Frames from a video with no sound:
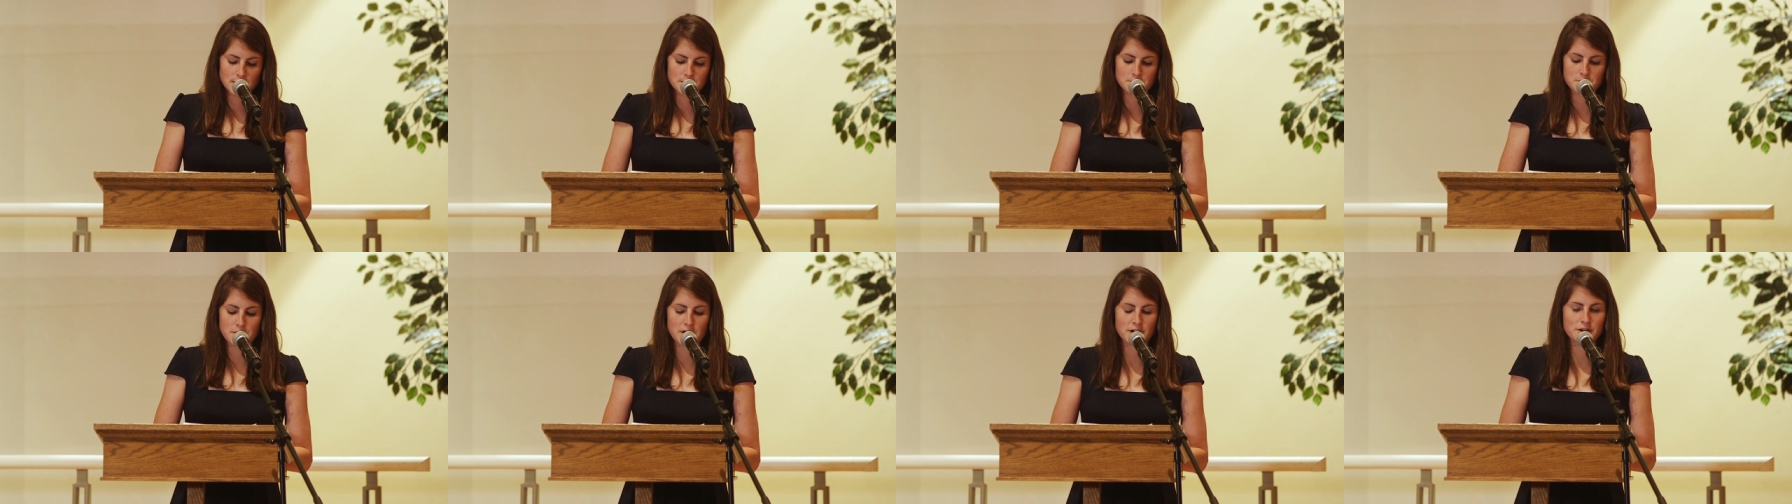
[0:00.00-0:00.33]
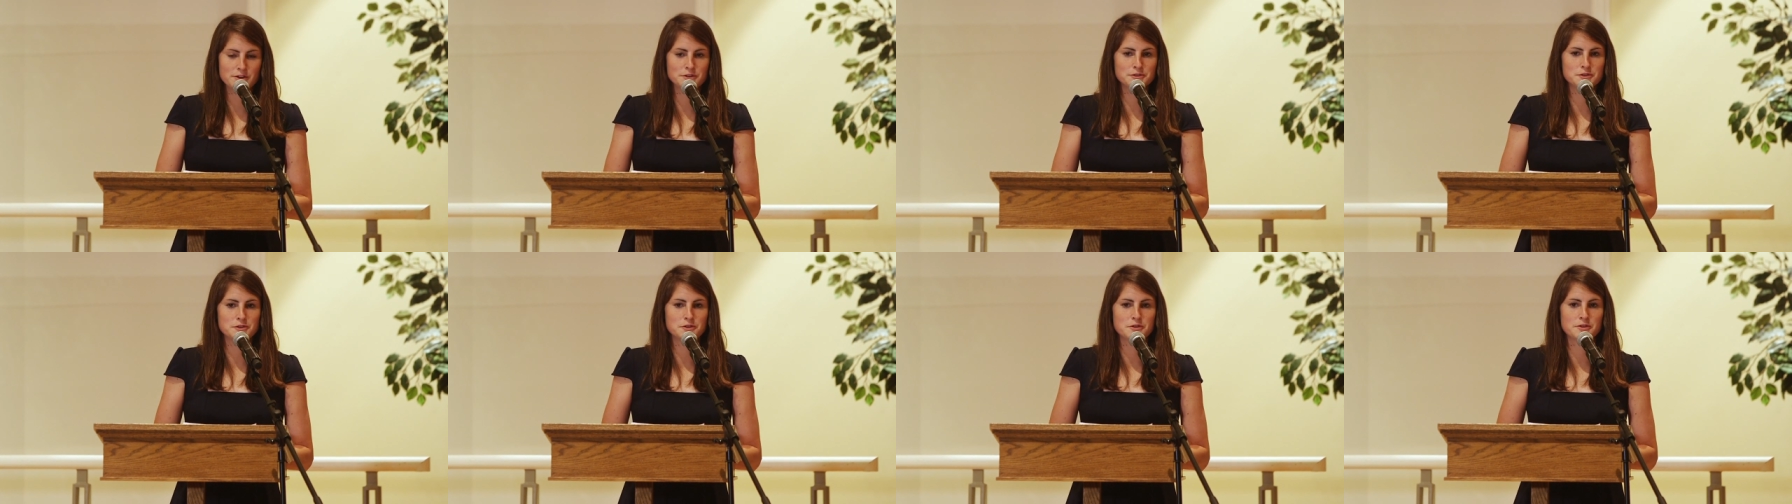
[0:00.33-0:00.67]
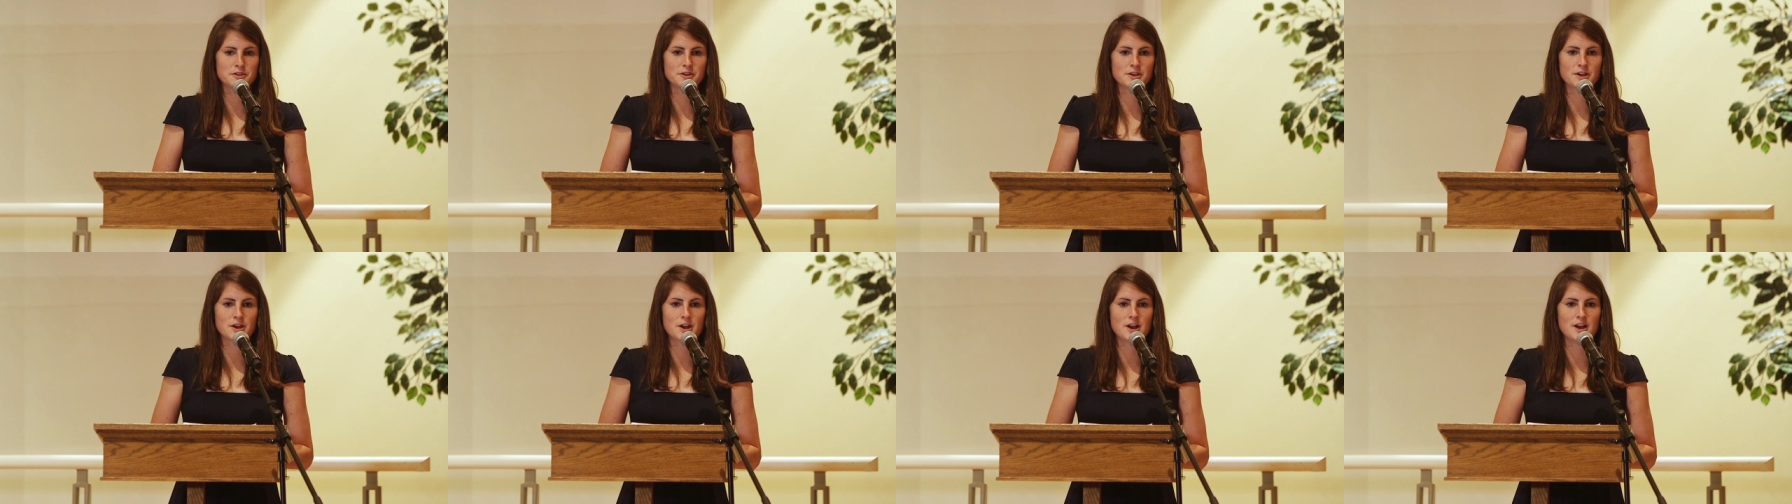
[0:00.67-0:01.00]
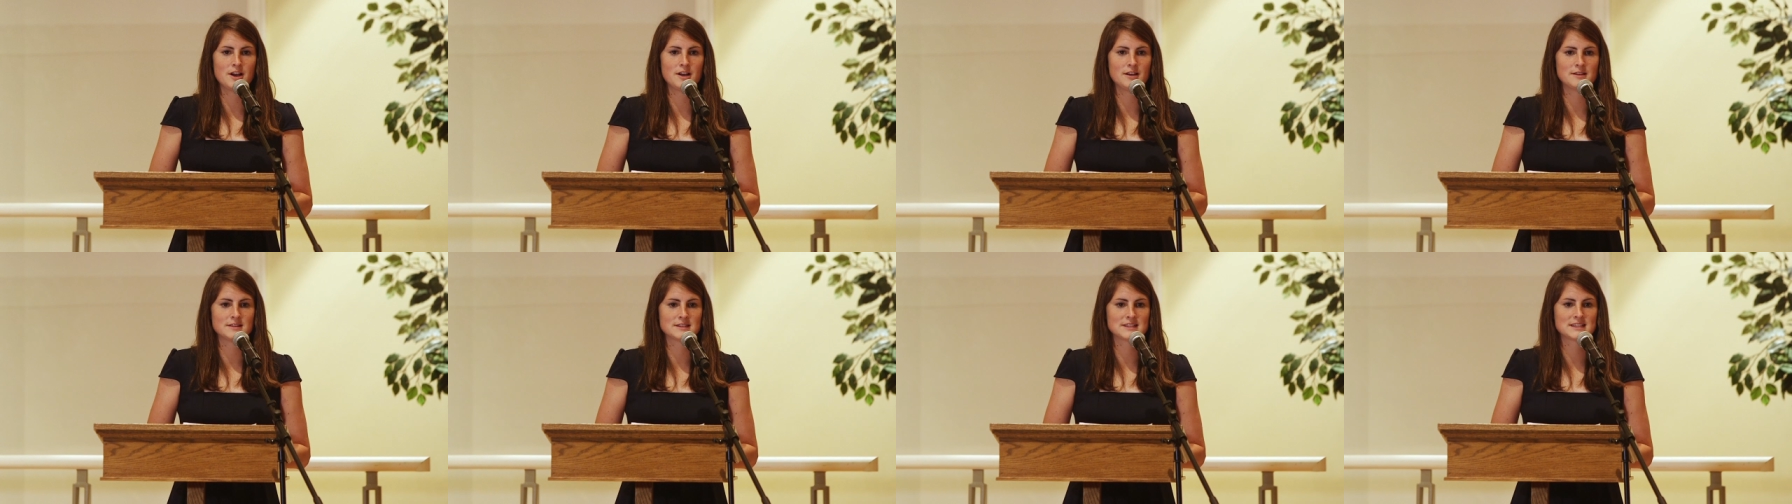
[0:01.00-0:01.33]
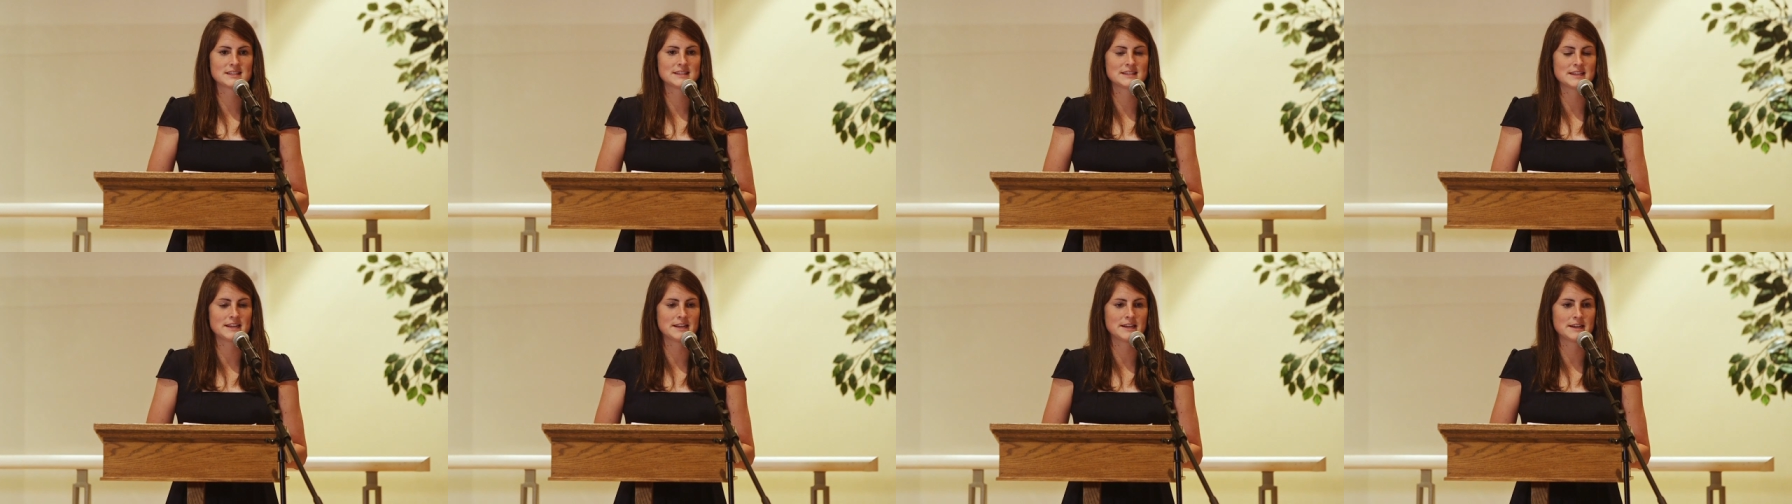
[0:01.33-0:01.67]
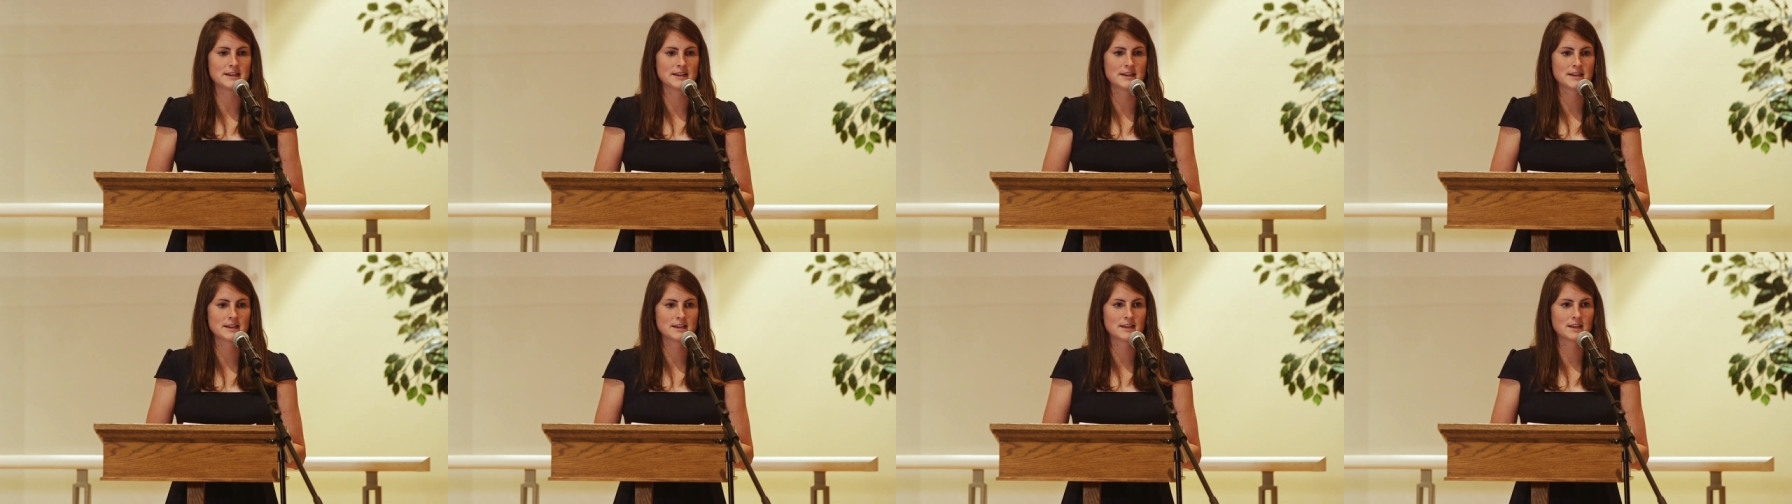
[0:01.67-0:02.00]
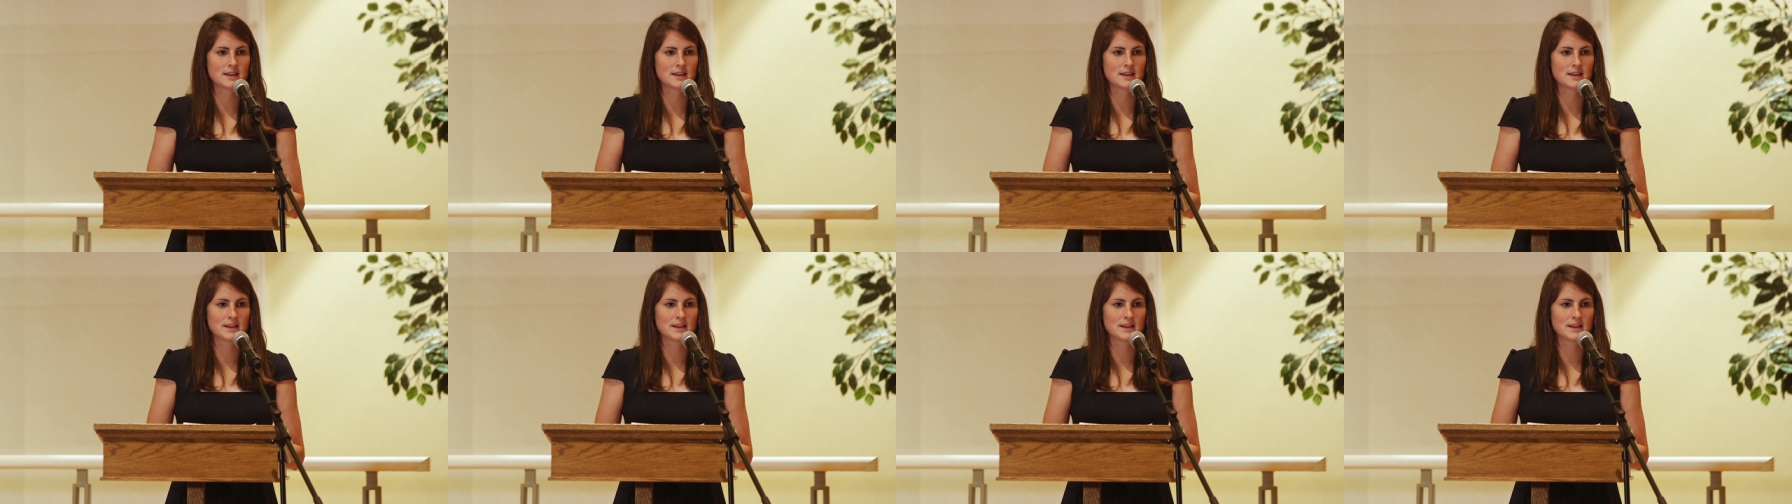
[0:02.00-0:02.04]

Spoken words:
Martin Luther calls sin